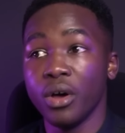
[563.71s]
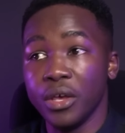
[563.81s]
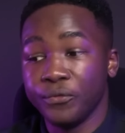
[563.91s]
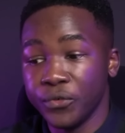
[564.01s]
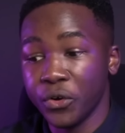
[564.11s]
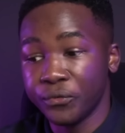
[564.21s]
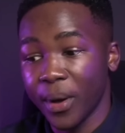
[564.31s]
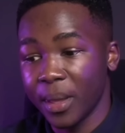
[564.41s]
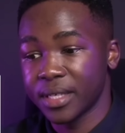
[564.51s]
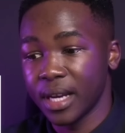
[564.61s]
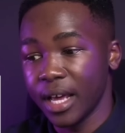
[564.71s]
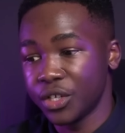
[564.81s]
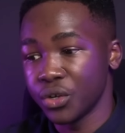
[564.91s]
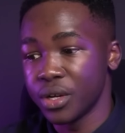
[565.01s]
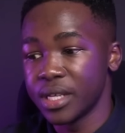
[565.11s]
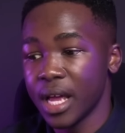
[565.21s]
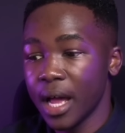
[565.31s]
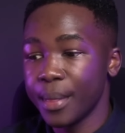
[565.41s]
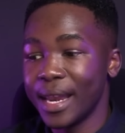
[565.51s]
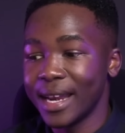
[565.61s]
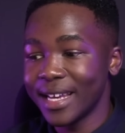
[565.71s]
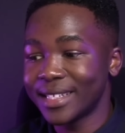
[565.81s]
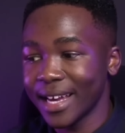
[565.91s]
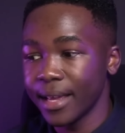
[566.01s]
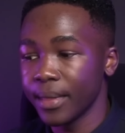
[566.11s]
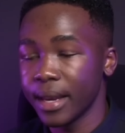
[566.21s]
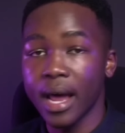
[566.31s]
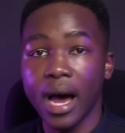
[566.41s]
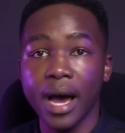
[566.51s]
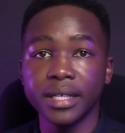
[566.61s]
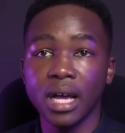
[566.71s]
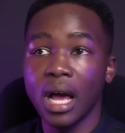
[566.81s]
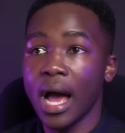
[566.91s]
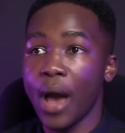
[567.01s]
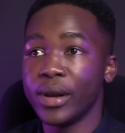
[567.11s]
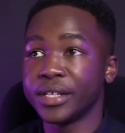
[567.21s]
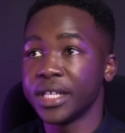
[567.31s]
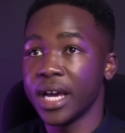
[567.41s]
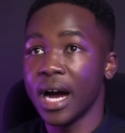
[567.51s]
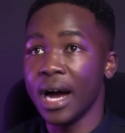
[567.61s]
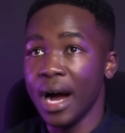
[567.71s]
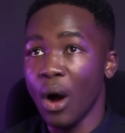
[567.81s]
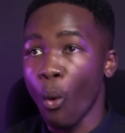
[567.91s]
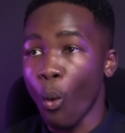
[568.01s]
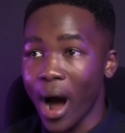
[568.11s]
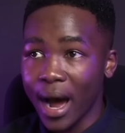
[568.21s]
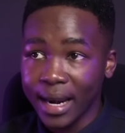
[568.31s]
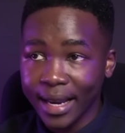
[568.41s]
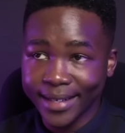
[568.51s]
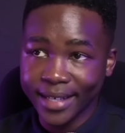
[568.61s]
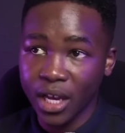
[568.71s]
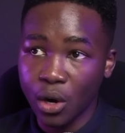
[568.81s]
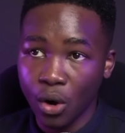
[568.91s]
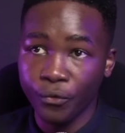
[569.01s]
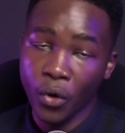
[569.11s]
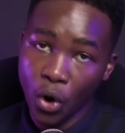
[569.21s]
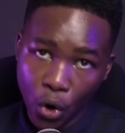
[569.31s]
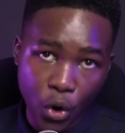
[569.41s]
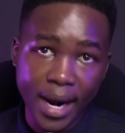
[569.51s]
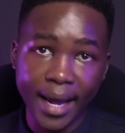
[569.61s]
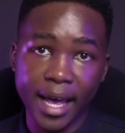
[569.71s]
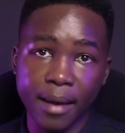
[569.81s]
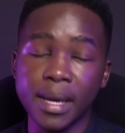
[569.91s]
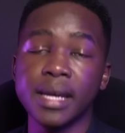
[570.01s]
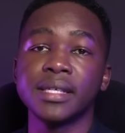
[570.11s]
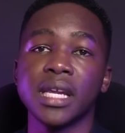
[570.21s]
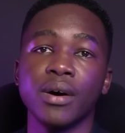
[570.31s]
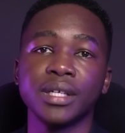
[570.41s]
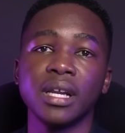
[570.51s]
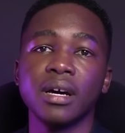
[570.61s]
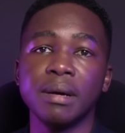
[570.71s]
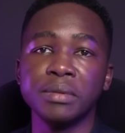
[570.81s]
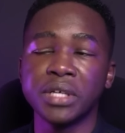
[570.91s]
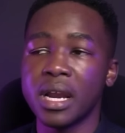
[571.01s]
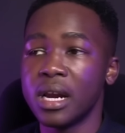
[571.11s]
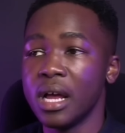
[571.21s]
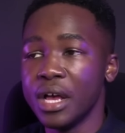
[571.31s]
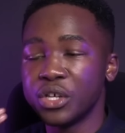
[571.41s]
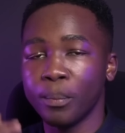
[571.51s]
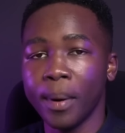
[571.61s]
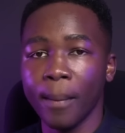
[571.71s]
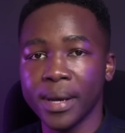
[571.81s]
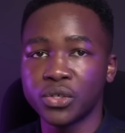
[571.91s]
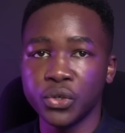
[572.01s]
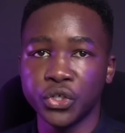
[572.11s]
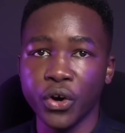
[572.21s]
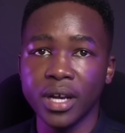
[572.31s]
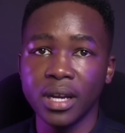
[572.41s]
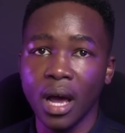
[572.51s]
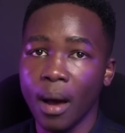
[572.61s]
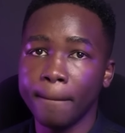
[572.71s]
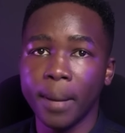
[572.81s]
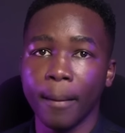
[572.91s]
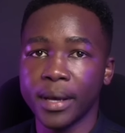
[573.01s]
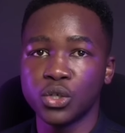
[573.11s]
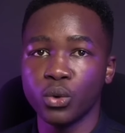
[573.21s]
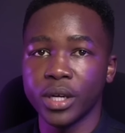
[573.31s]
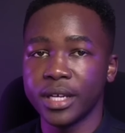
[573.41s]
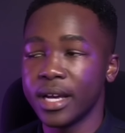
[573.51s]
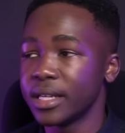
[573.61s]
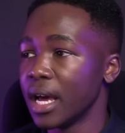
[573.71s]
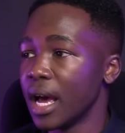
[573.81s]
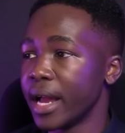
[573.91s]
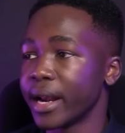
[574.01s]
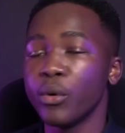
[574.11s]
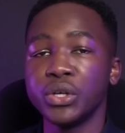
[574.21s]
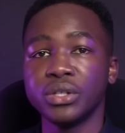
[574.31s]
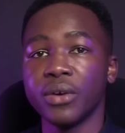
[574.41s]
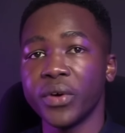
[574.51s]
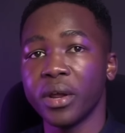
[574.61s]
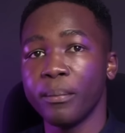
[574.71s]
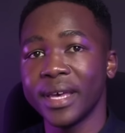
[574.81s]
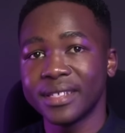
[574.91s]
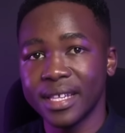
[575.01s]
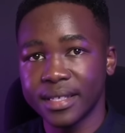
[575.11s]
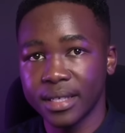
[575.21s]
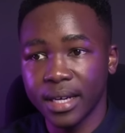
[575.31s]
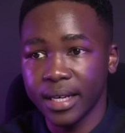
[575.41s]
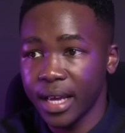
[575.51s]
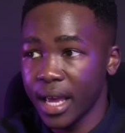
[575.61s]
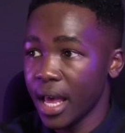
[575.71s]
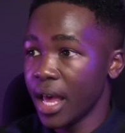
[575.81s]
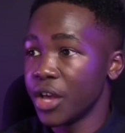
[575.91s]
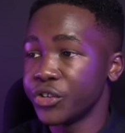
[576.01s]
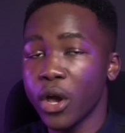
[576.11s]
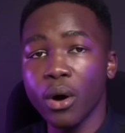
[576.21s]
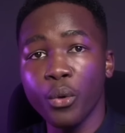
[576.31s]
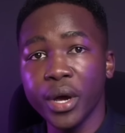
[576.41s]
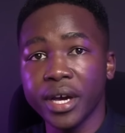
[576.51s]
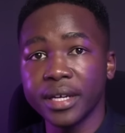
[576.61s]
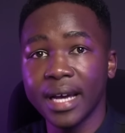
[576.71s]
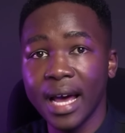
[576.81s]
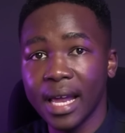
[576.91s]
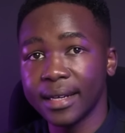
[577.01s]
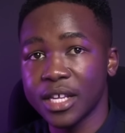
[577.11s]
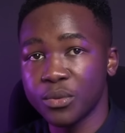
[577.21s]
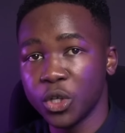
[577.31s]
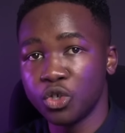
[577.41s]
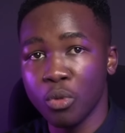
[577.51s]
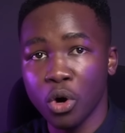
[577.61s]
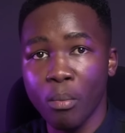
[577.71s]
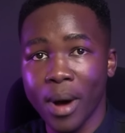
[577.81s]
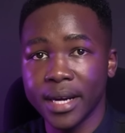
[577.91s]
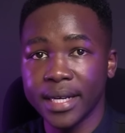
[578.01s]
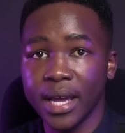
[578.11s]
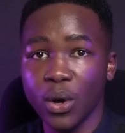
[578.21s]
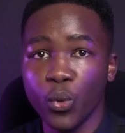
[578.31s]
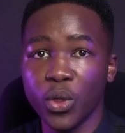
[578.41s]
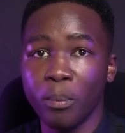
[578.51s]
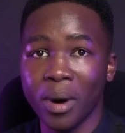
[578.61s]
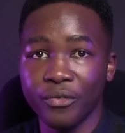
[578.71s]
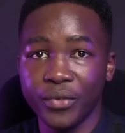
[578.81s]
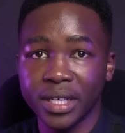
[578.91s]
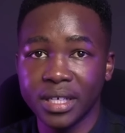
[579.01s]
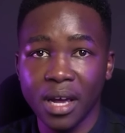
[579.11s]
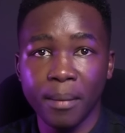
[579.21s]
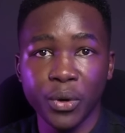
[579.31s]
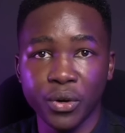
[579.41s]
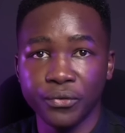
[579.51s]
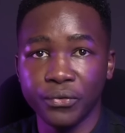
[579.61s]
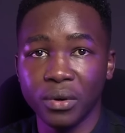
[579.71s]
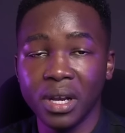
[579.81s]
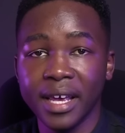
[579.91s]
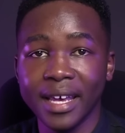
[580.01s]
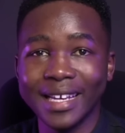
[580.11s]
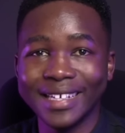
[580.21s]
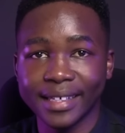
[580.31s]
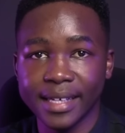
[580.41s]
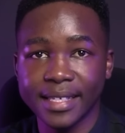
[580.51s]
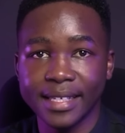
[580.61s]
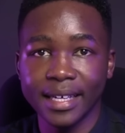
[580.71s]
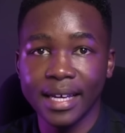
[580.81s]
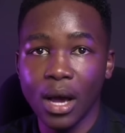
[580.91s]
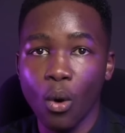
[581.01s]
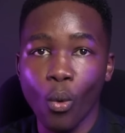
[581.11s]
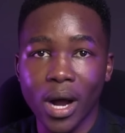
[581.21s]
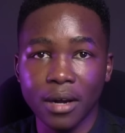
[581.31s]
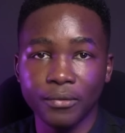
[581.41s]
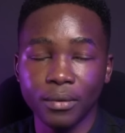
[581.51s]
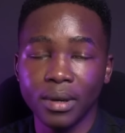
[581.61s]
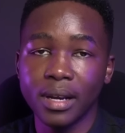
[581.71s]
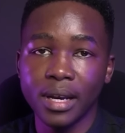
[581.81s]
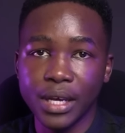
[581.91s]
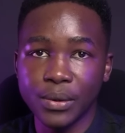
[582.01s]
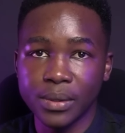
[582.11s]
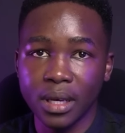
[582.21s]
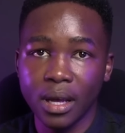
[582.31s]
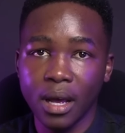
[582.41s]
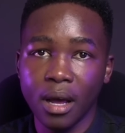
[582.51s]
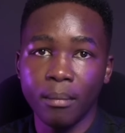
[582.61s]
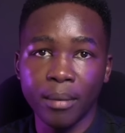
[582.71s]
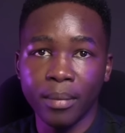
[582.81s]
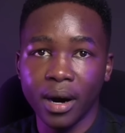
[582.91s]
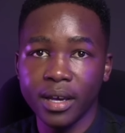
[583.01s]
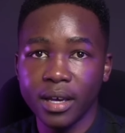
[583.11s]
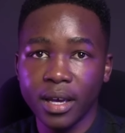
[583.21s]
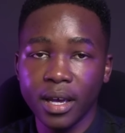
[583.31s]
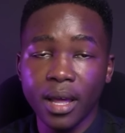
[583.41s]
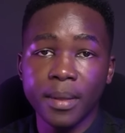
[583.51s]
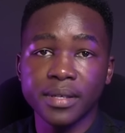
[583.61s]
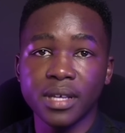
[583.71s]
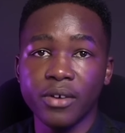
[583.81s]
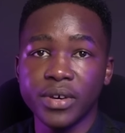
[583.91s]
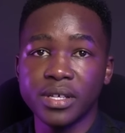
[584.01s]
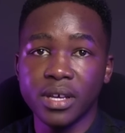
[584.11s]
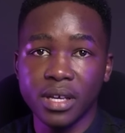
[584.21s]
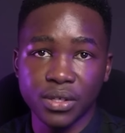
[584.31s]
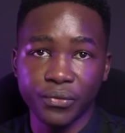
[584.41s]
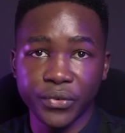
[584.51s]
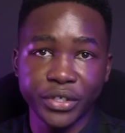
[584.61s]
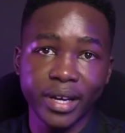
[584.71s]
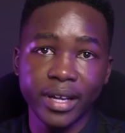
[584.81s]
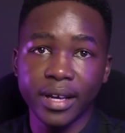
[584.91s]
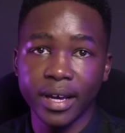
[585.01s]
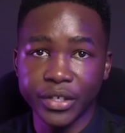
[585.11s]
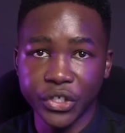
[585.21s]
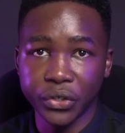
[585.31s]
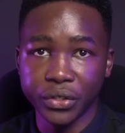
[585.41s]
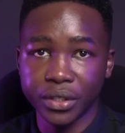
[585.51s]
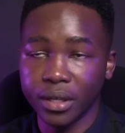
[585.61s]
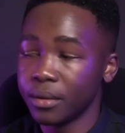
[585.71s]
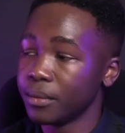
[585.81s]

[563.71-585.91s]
If not further selections, then later in the night, I will share one late kickoff corner game inside our Telegram channel. So purpose to join, purpose to attend. And I wish you the very best this Sunday. Enjoy your weekend. Let us meet tomorrow Monday with perfect, beautiful, interesting, wonderful news. Bye-bye. The service is officially adjourned.